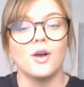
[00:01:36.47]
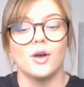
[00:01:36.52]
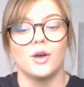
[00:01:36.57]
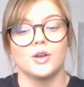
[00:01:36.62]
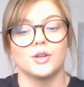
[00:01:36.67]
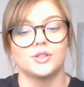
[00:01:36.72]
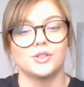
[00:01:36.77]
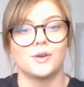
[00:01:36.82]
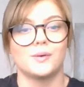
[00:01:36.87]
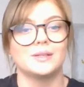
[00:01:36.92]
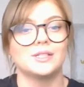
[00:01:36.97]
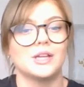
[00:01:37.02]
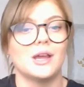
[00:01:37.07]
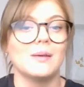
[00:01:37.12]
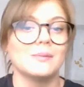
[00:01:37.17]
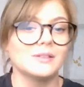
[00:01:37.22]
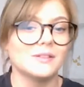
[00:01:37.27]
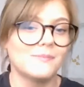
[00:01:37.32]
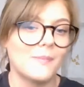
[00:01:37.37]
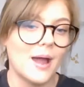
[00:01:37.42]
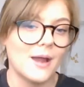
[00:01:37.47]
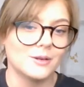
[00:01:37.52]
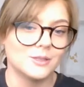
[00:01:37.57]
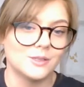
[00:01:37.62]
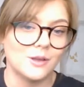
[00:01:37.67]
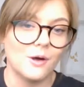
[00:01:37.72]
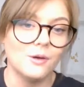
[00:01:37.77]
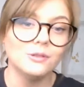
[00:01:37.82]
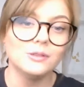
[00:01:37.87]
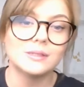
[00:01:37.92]
So in terms of my
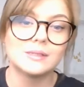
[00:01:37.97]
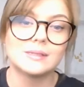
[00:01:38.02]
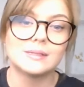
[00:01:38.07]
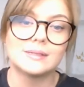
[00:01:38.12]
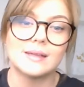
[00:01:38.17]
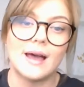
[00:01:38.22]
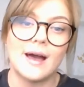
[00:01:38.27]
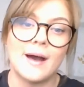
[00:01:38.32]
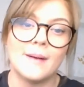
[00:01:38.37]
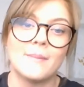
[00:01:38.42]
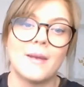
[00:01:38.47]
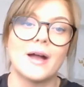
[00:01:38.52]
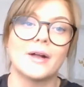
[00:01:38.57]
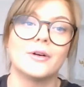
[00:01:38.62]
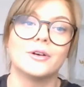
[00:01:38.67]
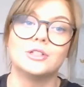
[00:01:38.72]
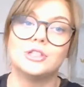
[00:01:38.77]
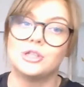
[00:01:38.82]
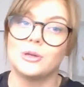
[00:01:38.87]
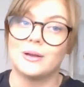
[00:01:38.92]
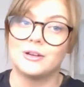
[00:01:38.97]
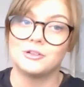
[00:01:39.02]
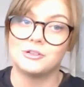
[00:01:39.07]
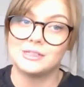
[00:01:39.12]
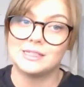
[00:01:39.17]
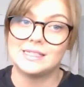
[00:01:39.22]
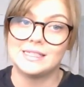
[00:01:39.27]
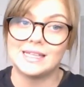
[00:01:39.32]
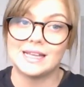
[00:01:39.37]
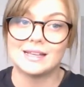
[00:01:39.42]
results, I got
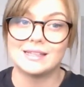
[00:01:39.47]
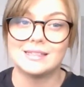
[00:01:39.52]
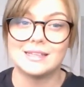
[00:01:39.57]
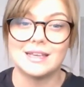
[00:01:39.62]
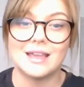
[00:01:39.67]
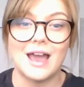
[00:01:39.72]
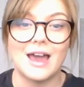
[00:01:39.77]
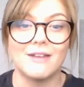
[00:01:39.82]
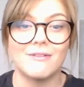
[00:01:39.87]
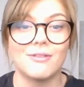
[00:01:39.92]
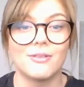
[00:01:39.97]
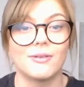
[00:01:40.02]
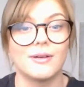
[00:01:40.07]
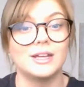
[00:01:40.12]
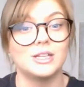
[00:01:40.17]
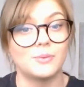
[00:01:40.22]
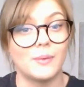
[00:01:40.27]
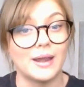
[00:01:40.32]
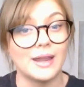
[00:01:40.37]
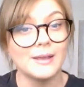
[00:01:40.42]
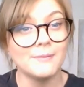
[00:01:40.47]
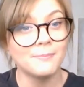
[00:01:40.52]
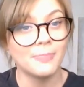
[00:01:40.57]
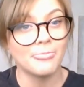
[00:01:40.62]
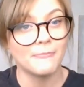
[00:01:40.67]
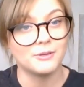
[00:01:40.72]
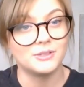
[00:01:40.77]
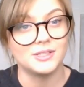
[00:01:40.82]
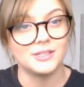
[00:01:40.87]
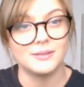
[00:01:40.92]
260 out of 320,
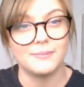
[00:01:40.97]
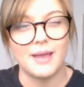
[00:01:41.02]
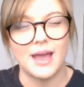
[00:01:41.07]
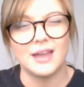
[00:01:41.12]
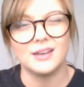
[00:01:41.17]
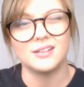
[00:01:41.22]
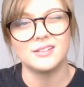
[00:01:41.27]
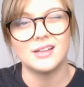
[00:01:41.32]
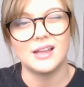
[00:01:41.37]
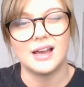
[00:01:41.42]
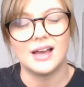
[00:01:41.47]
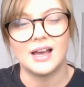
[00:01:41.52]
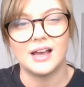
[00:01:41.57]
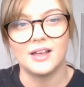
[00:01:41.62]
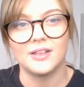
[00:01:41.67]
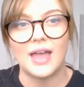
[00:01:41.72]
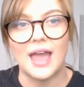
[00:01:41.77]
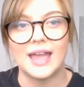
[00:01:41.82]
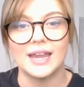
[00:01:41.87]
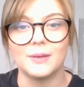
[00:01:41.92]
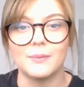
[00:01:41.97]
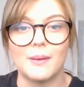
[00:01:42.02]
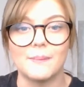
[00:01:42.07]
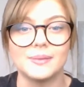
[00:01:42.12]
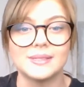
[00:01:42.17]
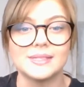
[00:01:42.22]
which is about 81%.